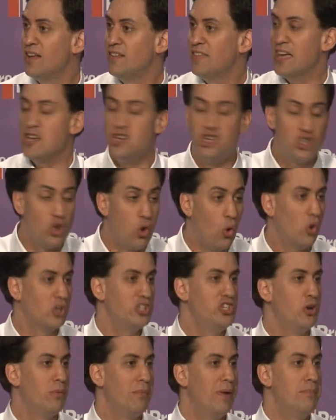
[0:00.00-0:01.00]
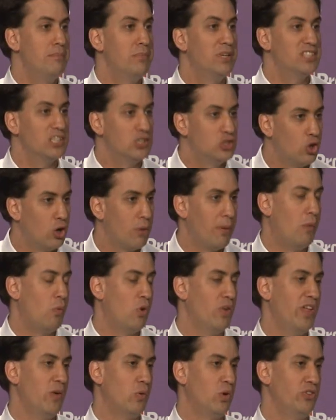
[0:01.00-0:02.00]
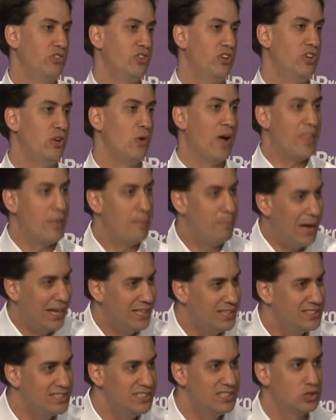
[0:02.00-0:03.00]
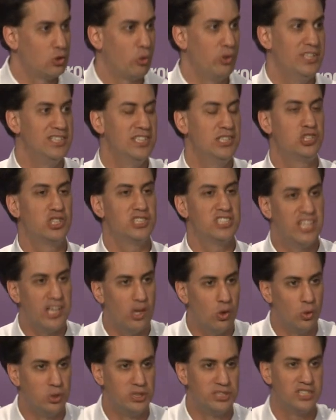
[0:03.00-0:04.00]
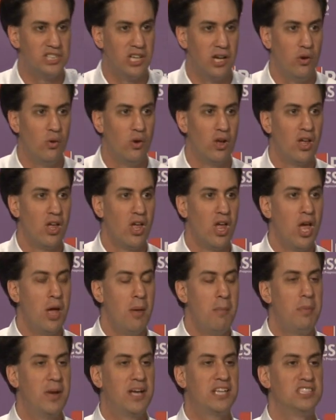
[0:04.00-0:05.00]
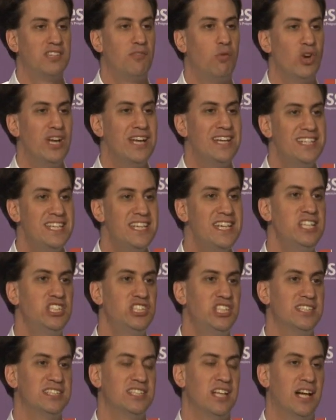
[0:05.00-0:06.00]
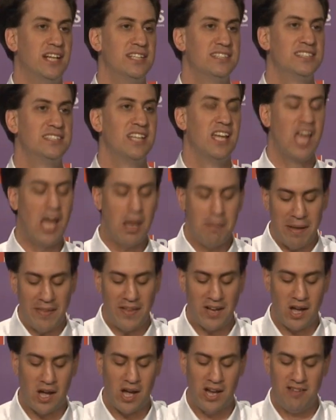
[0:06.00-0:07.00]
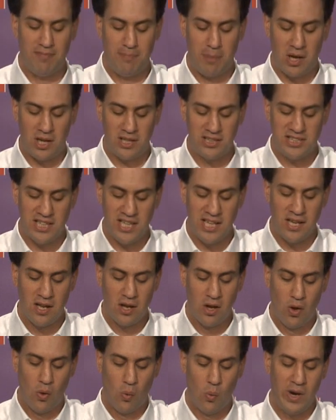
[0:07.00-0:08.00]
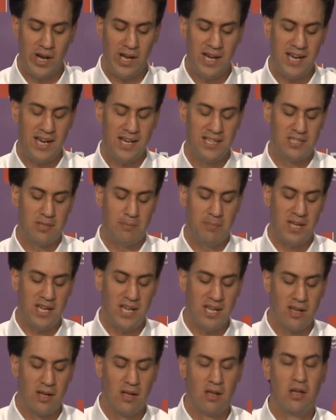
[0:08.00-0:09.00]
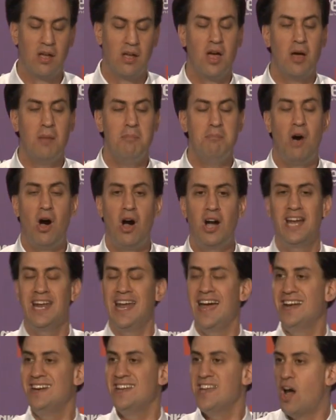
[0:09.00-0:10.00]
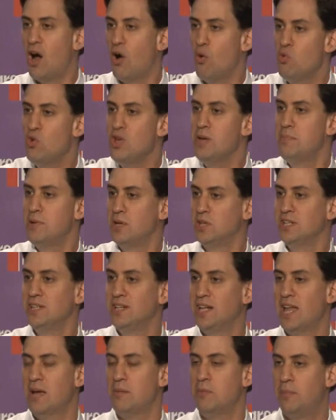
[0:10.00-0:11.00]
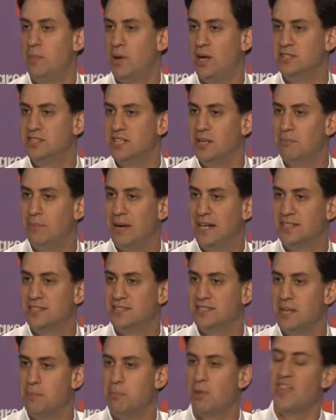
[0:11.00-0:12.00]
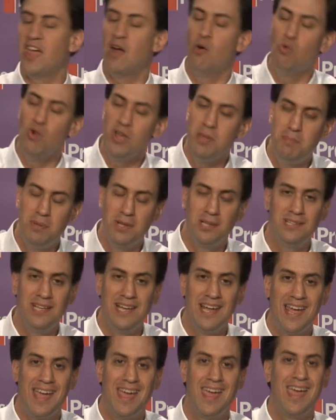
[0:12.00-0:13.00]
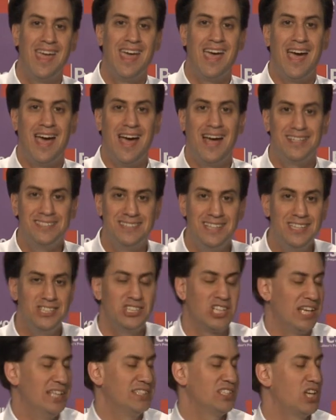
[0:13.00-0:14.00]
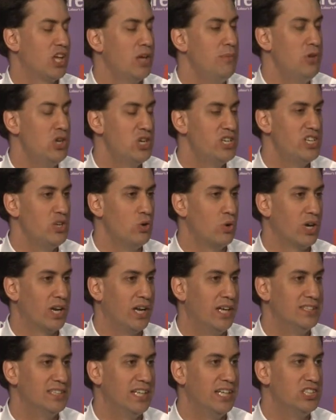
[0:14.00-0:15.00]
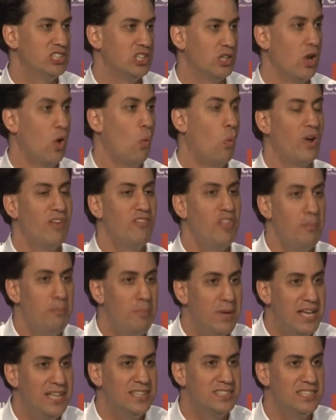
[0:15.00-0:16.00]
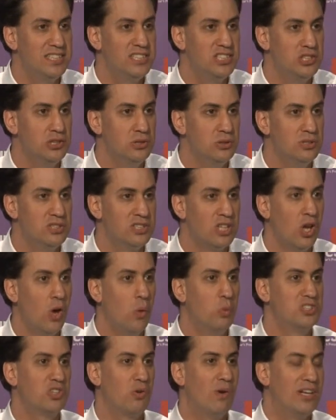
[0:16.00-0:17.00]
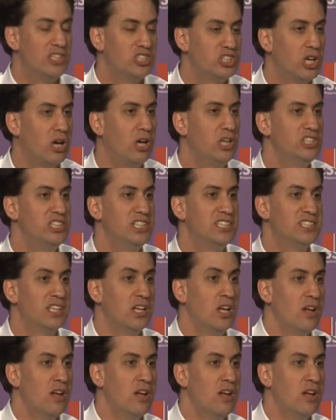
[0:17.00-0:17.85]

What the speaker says: that you talk to your members and talk about what they want to do. And the Battersea story is interesting also because of what it teaches us about the kind of party we need to be. Mark and Andy are rebuilding the Labour Party in Battersea, but they're rebuilding it essentially as a community organisation. One of the biggest issues was around charges